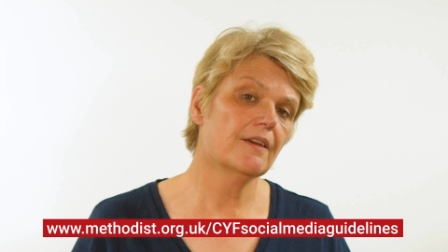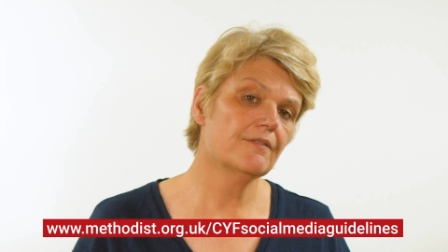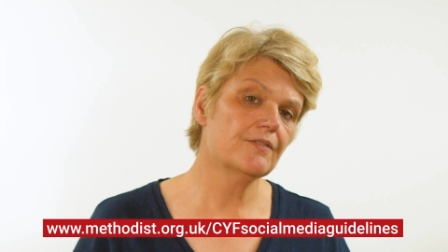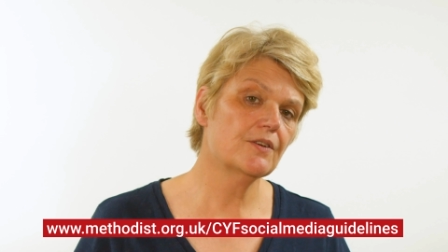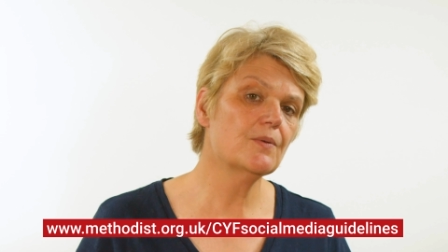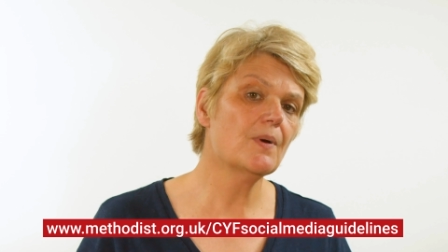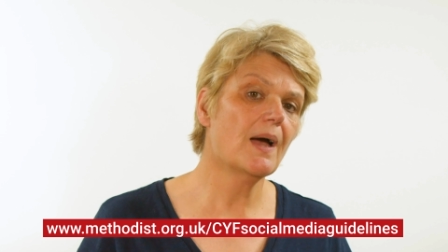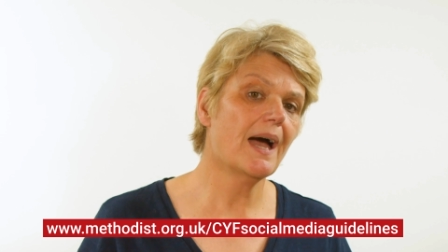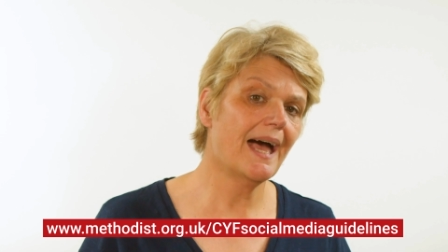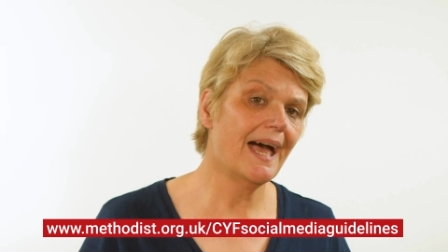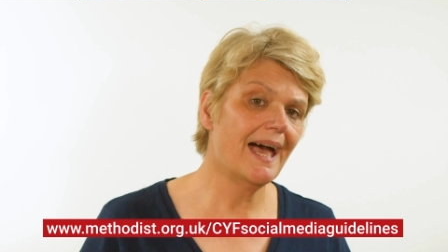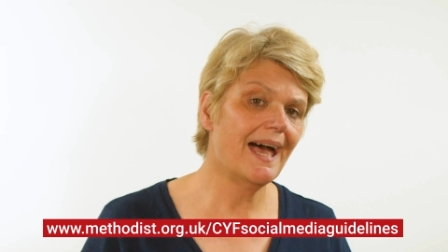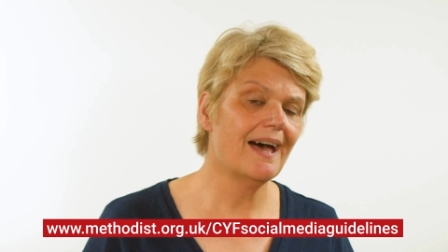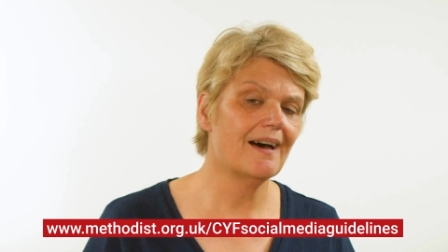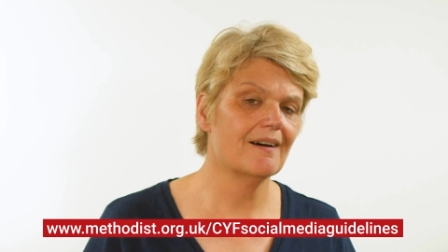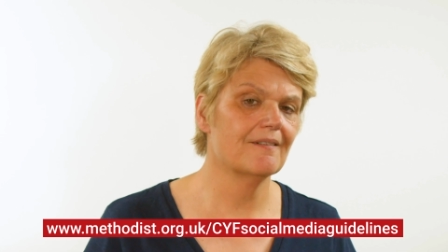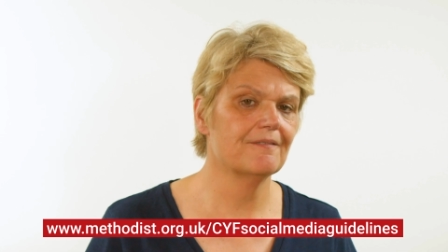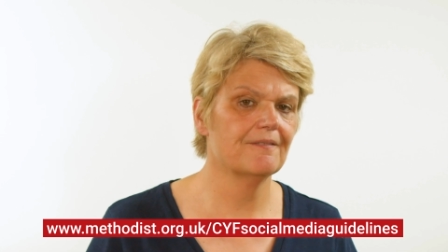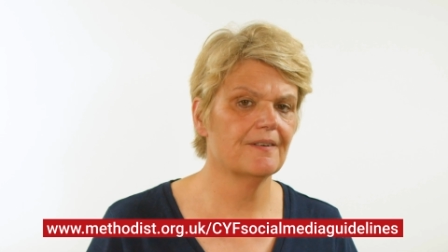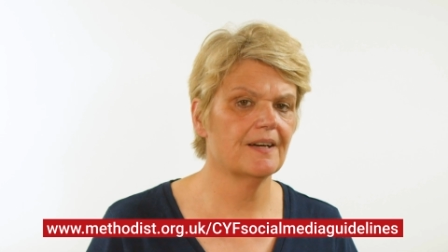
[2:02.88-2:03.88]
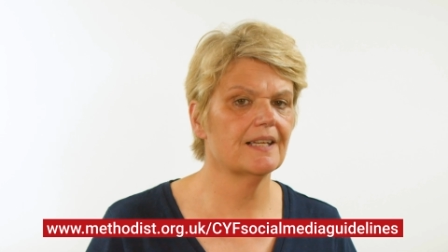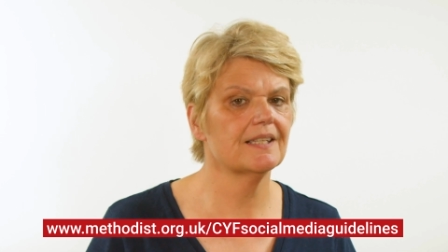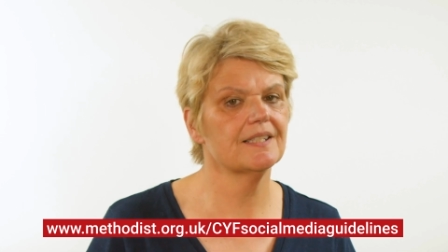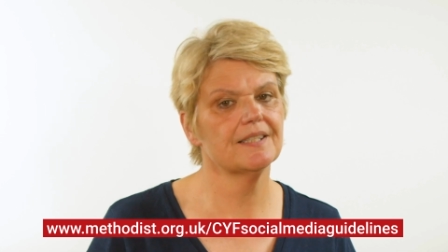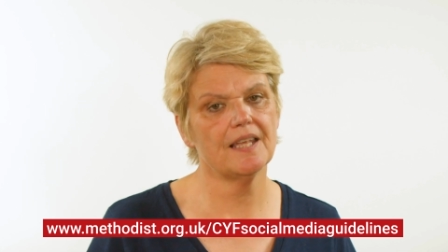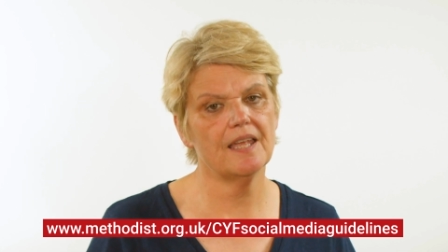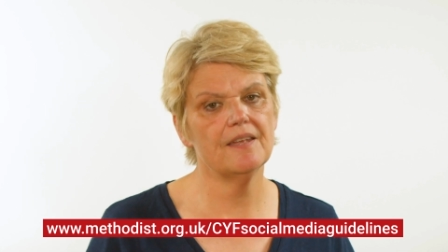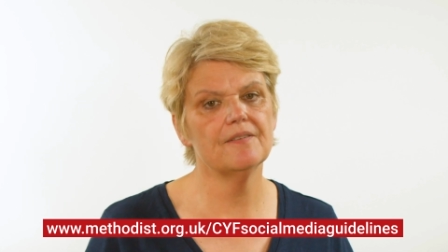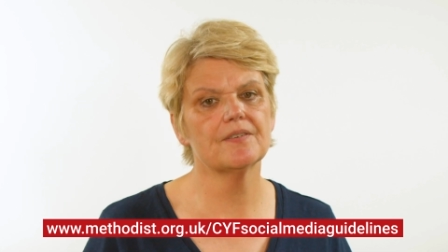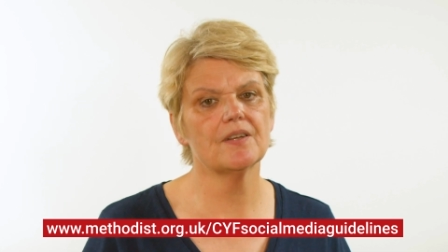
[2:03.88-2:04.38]
If you have a
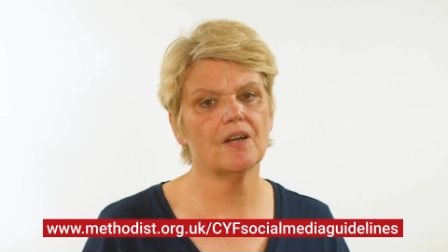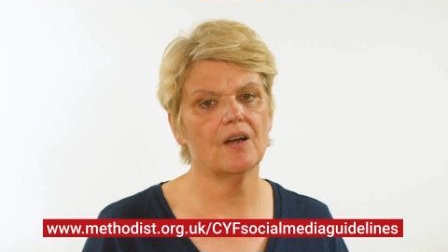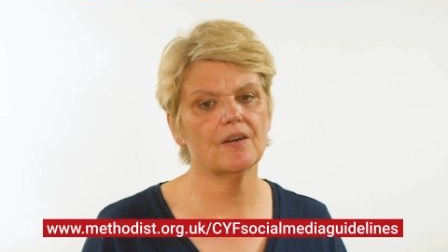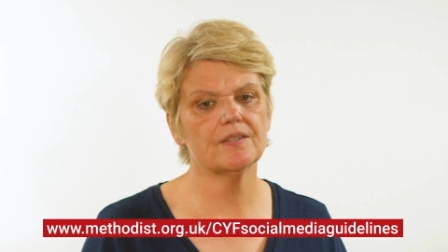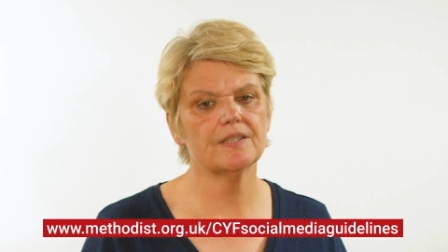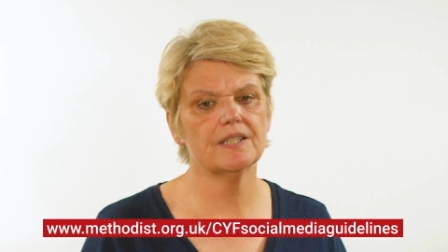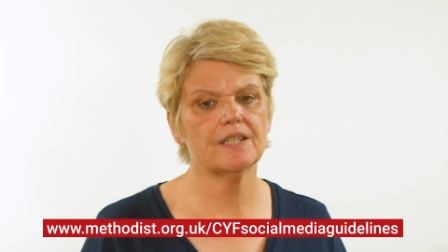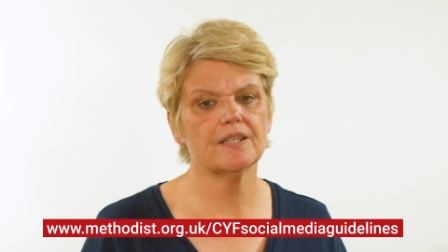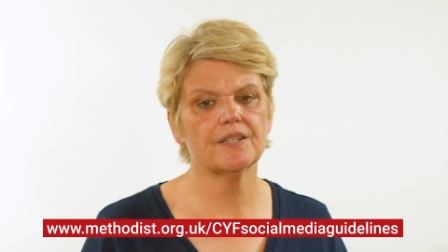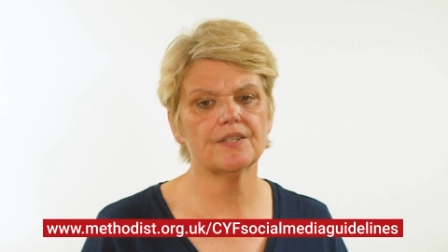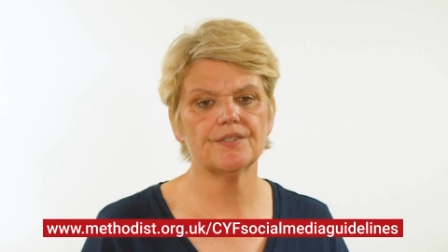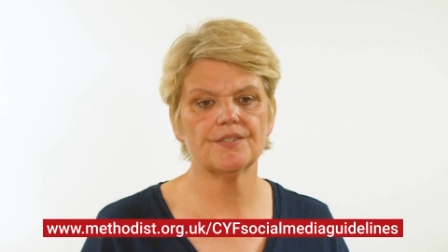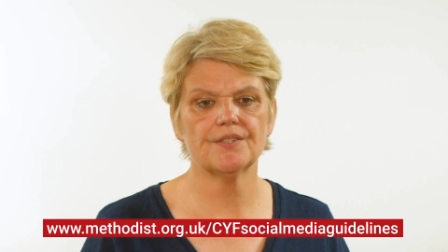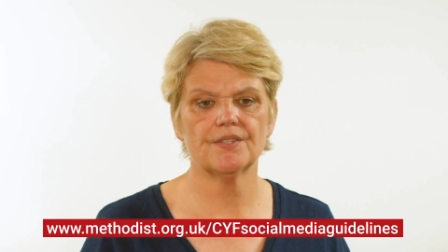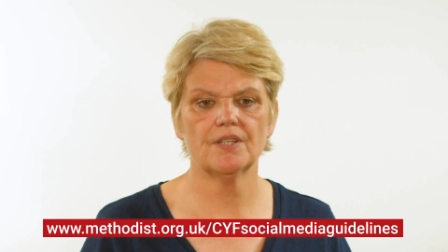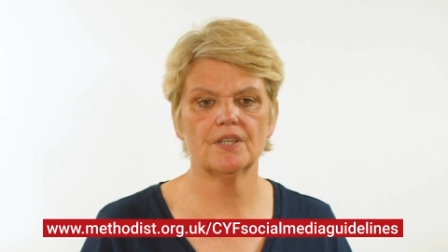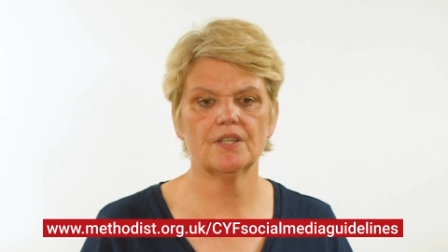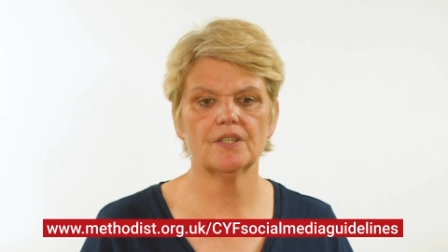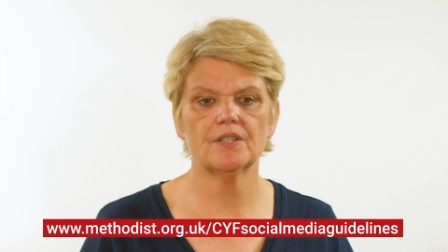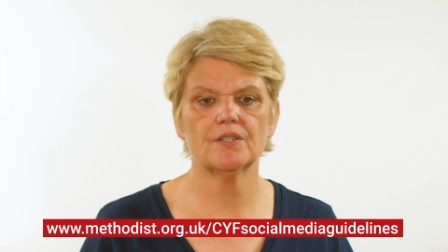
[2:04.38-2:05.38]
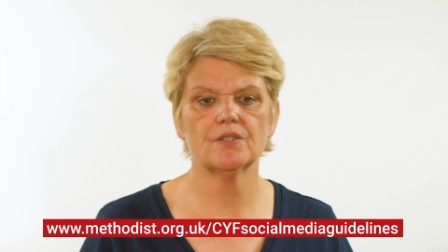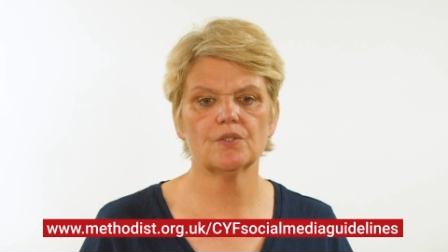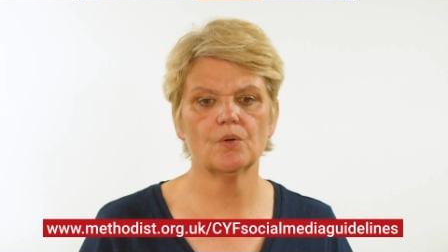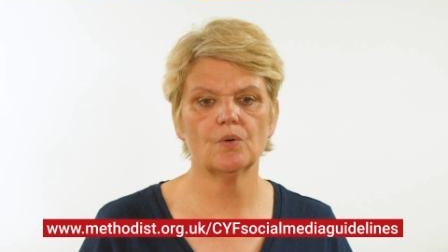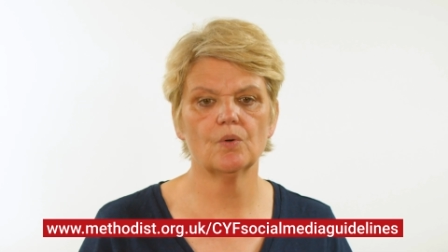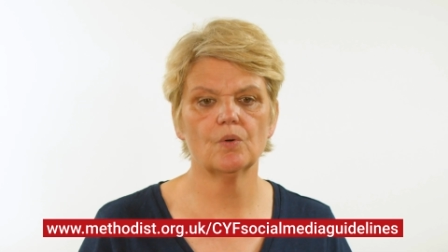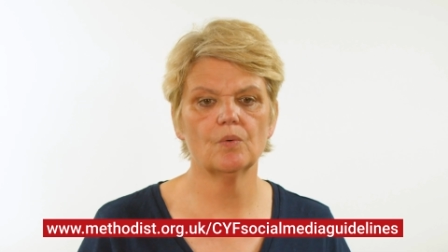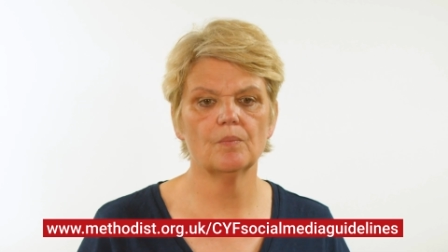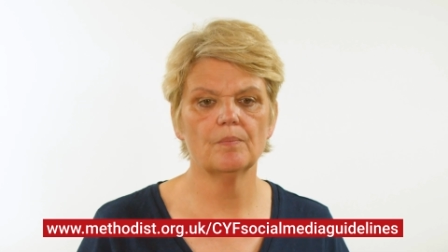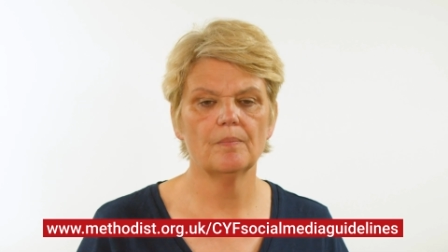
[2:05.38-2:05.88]
safeguarding concern at
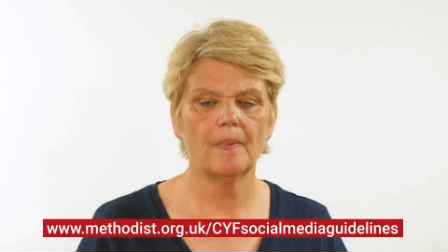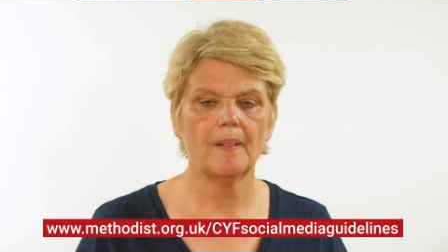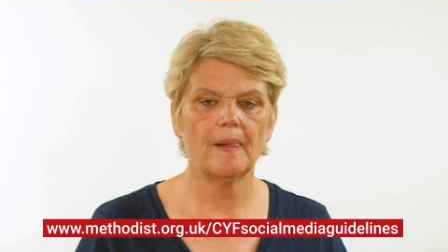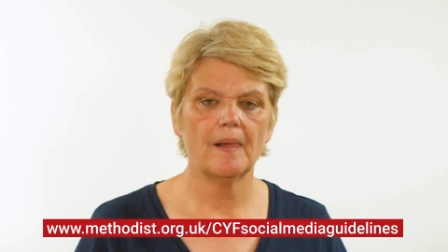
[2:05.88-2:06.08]
all,